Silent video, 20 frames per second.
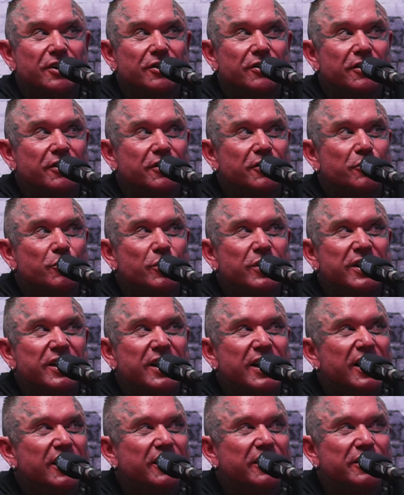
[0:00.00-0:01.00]
like a week
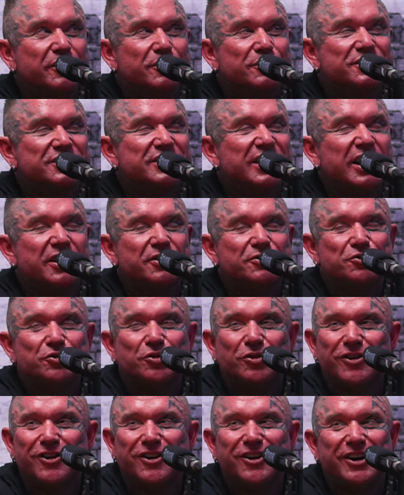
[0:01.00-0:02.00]
out. He was that
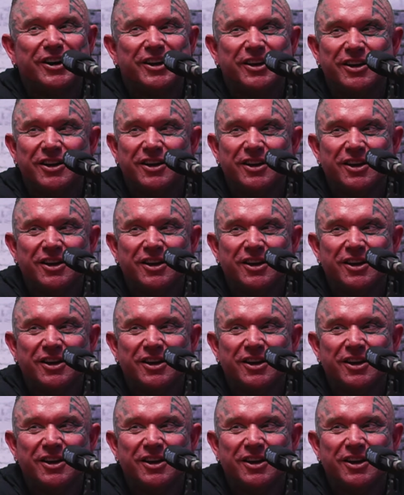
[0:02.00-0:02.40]
dry.